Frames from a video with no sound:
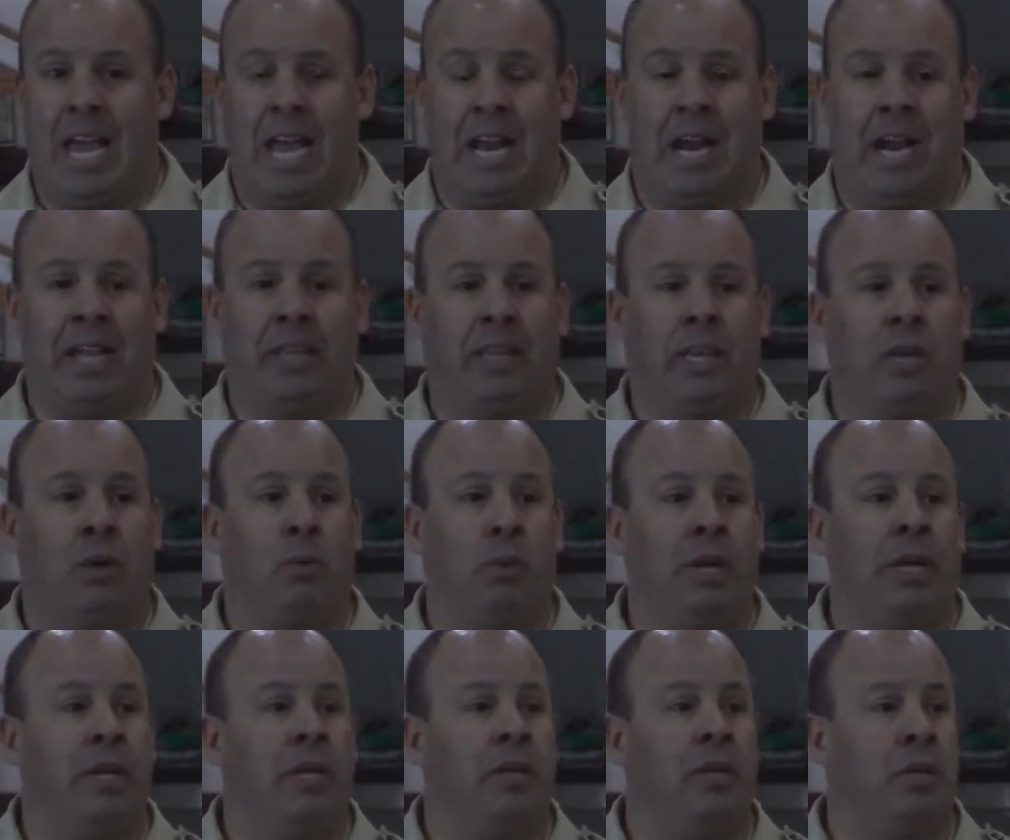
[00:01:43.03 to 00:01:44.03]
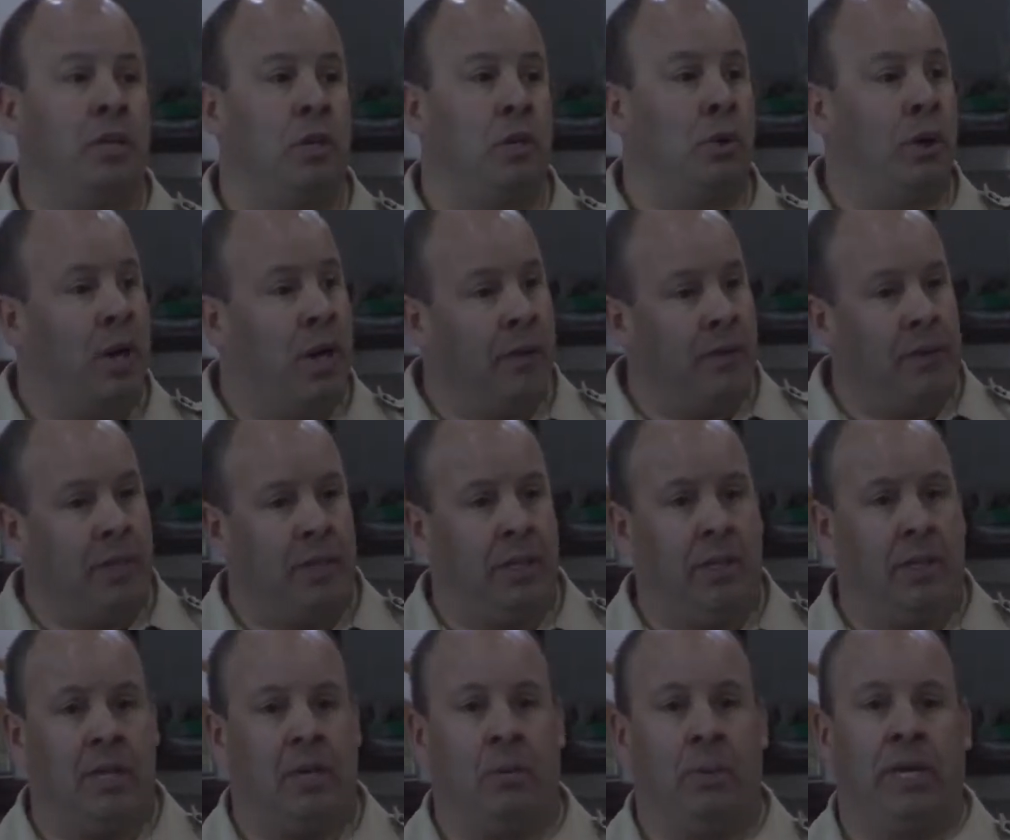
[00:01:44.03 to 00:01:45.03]
And I think we need to do
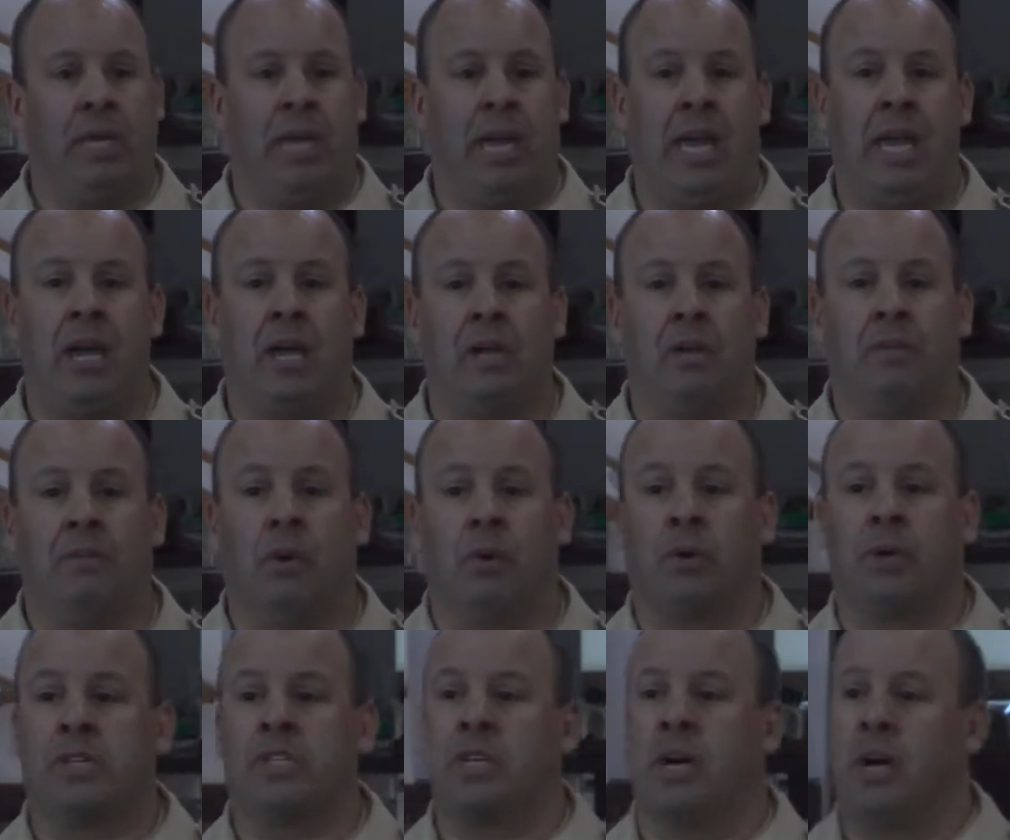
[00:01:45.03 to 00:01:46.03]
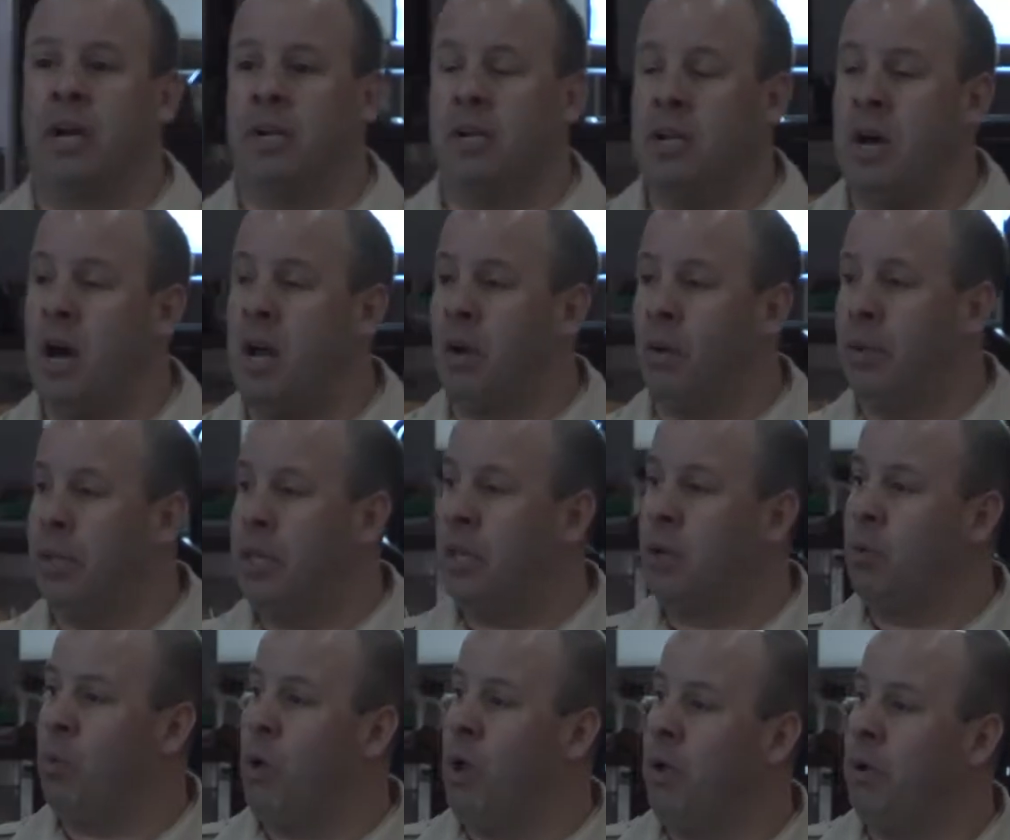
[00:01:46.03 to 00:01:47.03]
everything that we can to focus on not only the
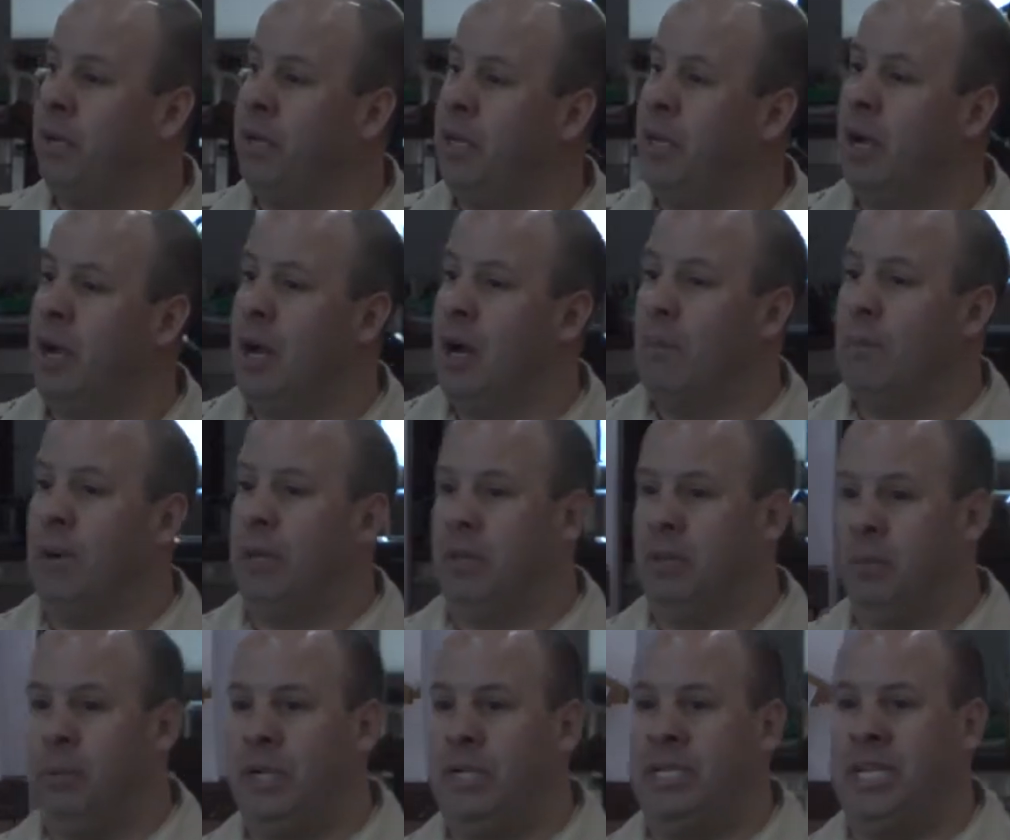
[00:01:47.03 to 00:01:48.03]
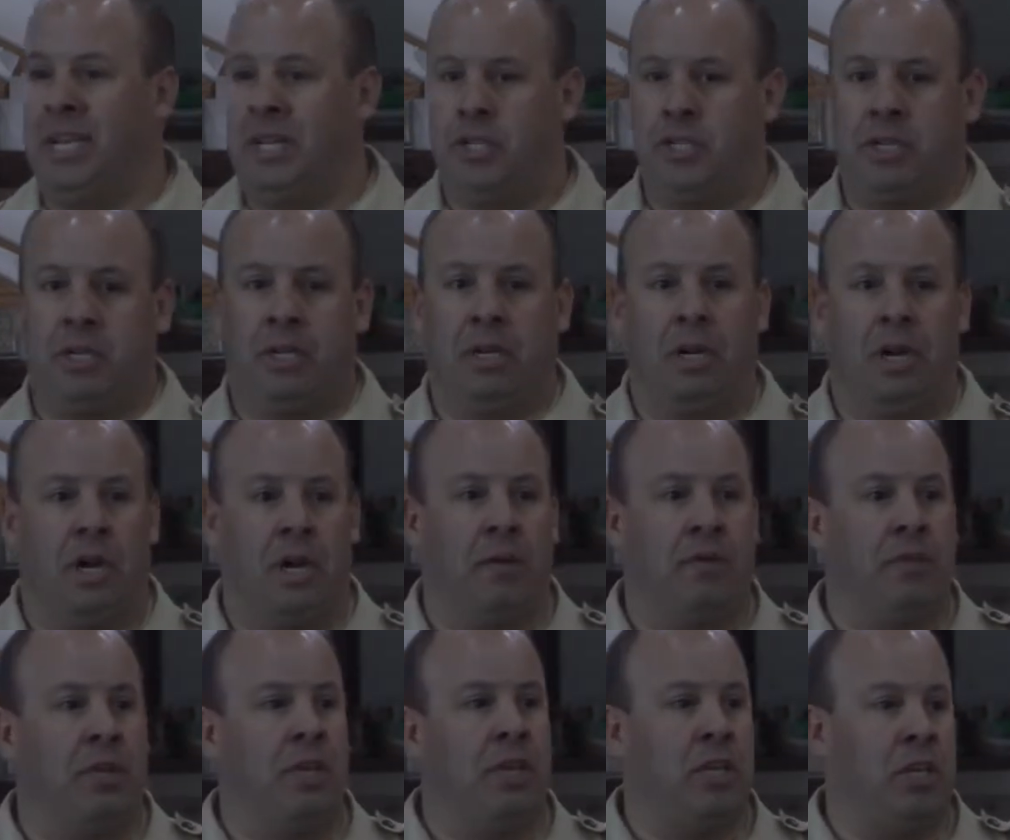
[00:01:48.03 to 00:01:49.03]
quality, but the retention
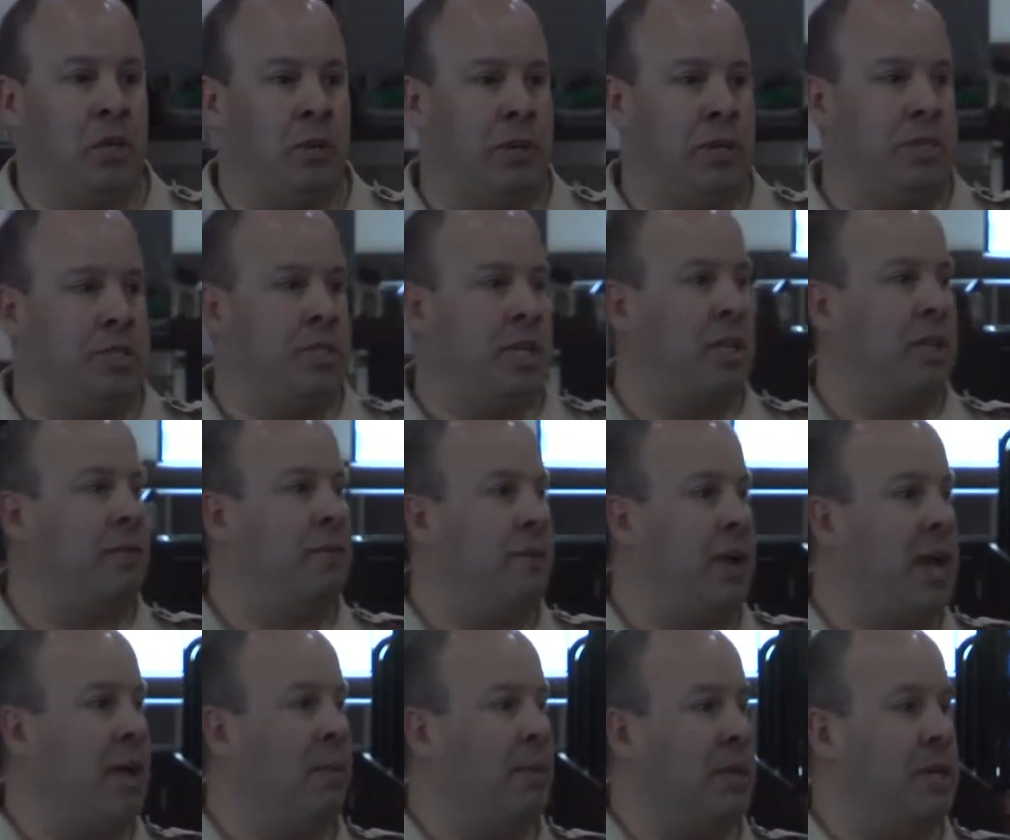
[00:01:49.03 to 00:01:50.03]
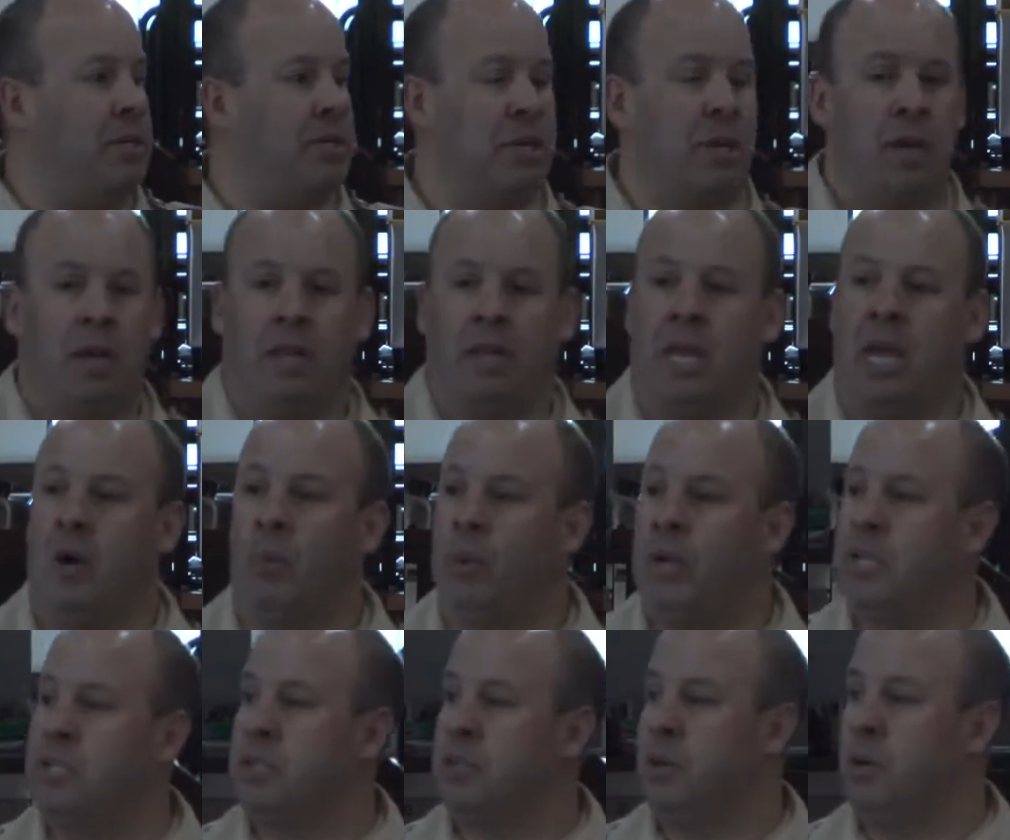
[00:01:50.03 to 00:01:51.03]
of the units and the families that
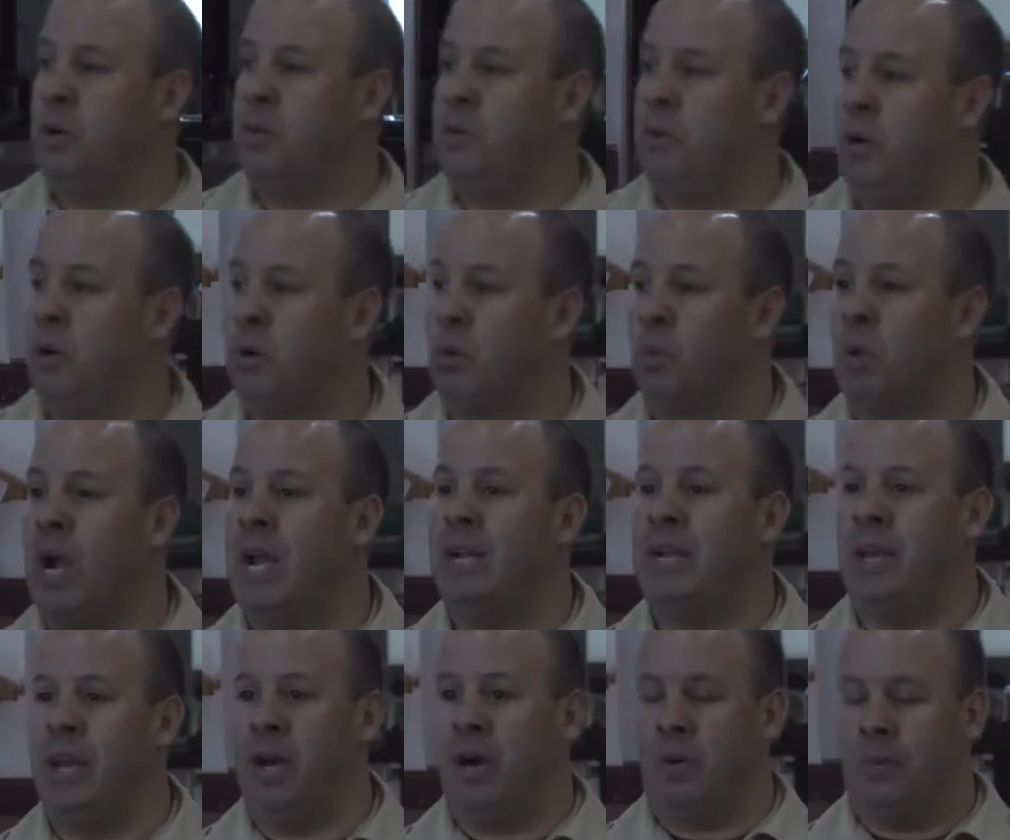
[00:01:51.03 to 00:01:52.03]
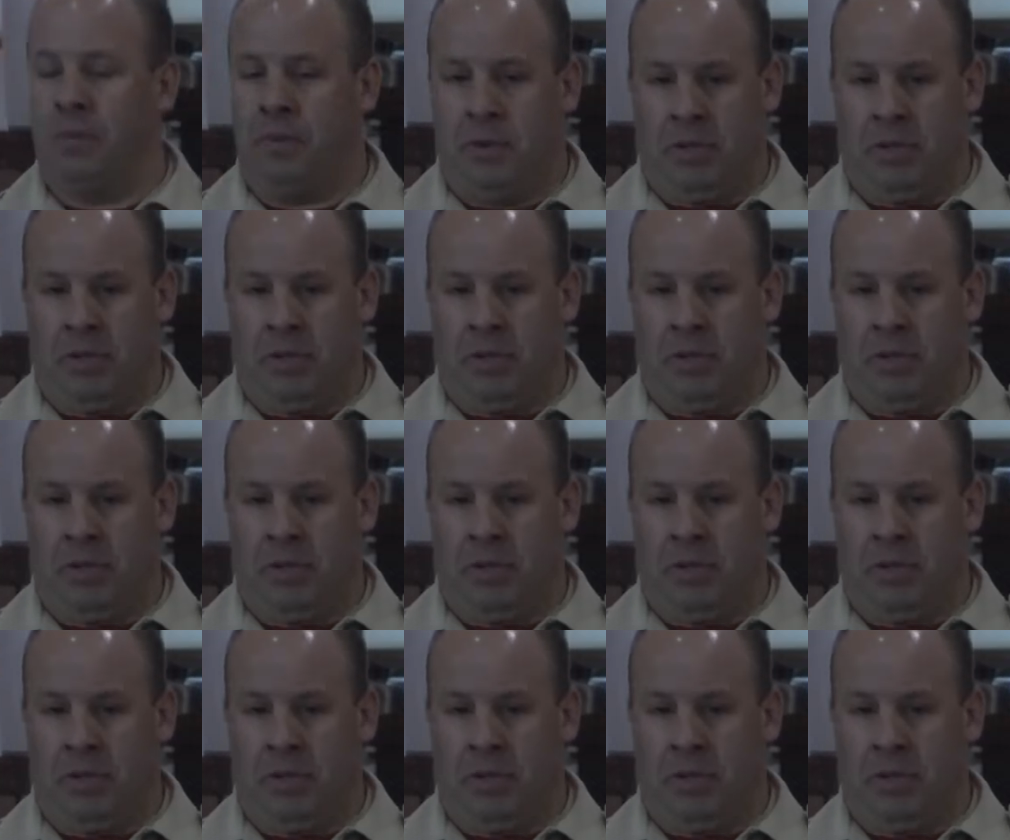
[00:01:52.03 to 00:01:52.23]
we serve right now.